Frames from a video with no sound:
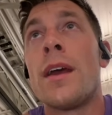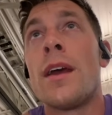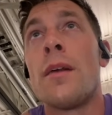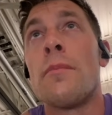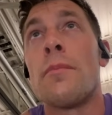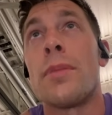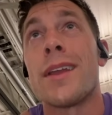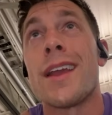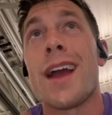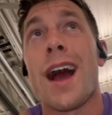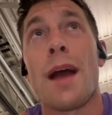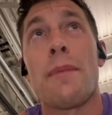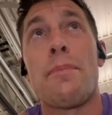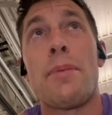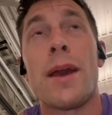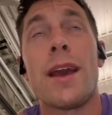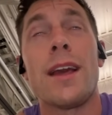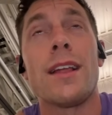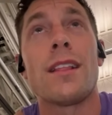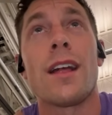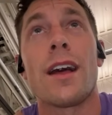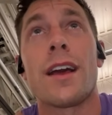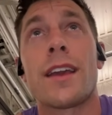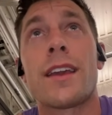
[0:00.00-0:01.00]
But yeah, I
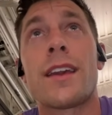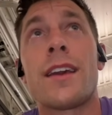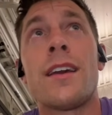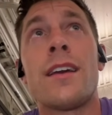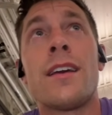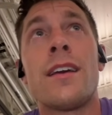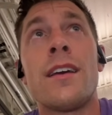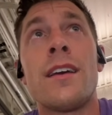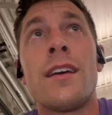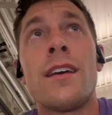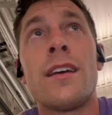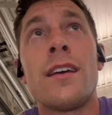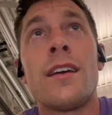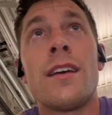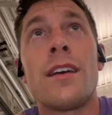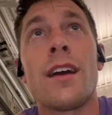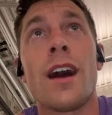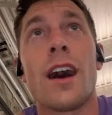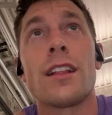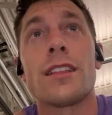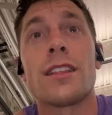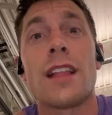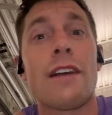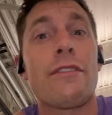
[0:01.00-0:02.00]
pay like
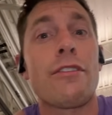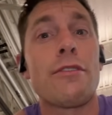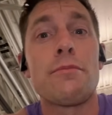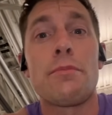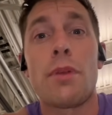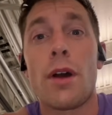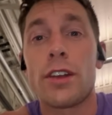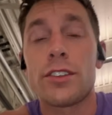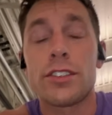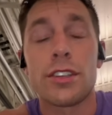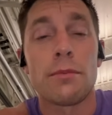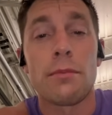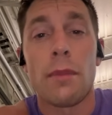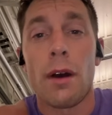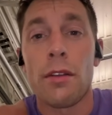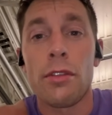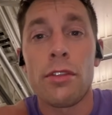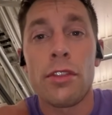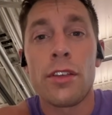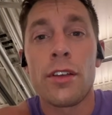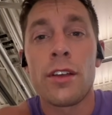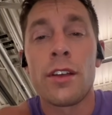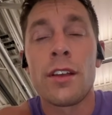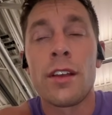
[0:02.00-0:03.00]
11 bucks a month,
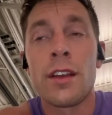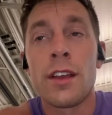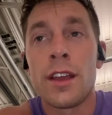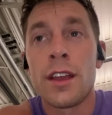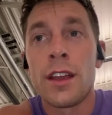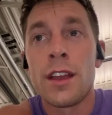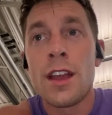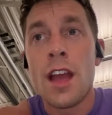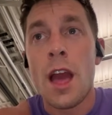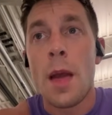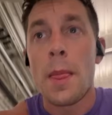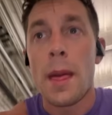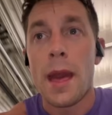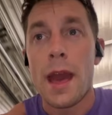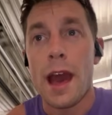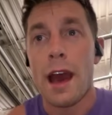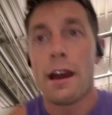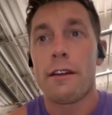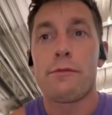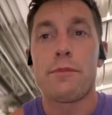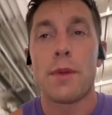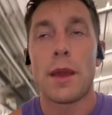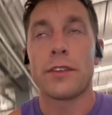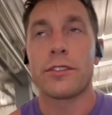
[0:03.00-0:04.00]
and they
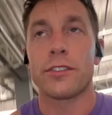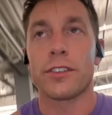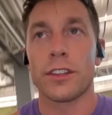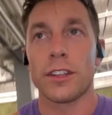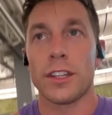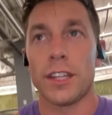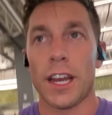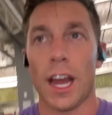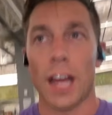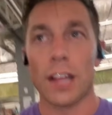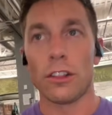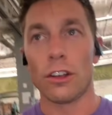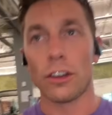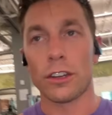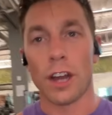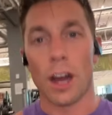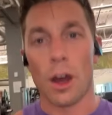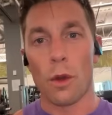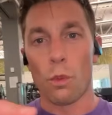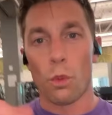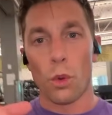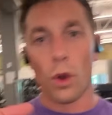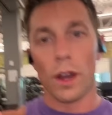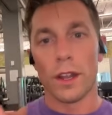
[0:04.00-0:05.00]
have basically, I look
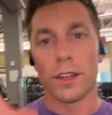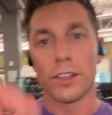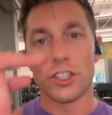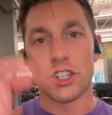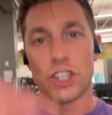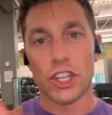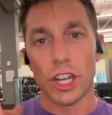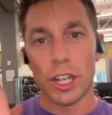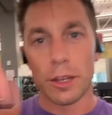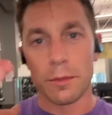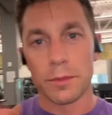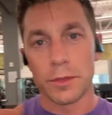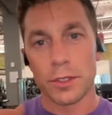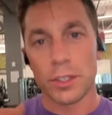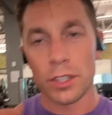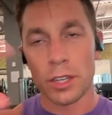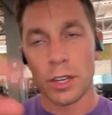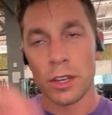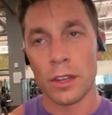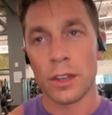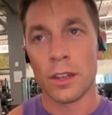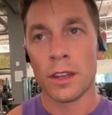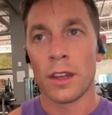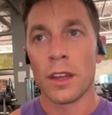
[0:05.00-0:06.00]
on what gyms
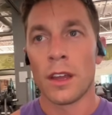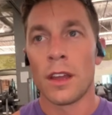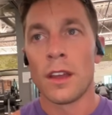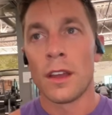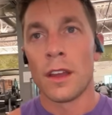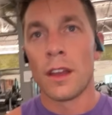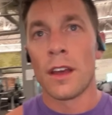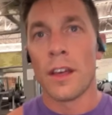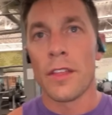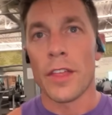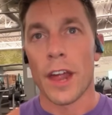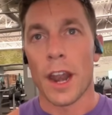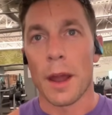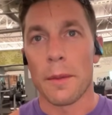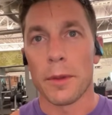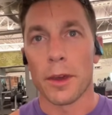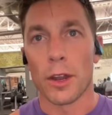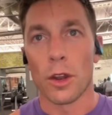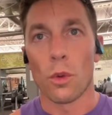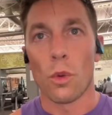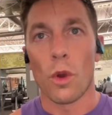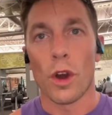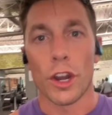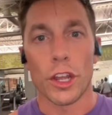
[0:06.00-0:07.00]
that I'm
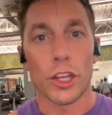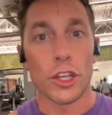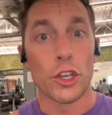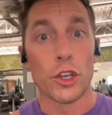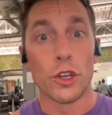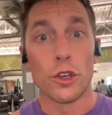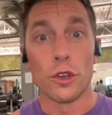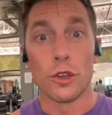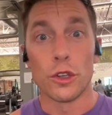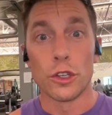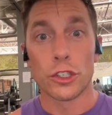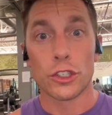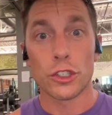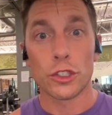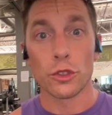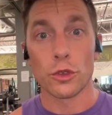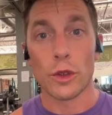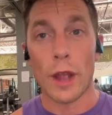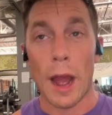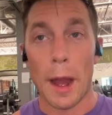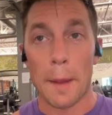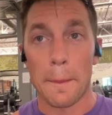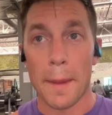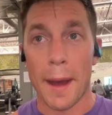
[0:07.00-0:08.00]
gonna want to use
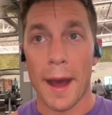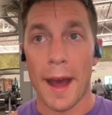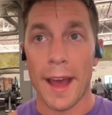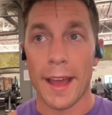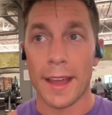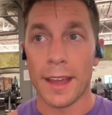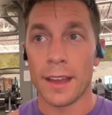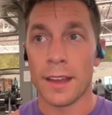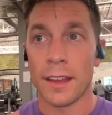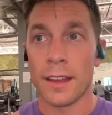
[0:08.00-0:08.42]
throughout my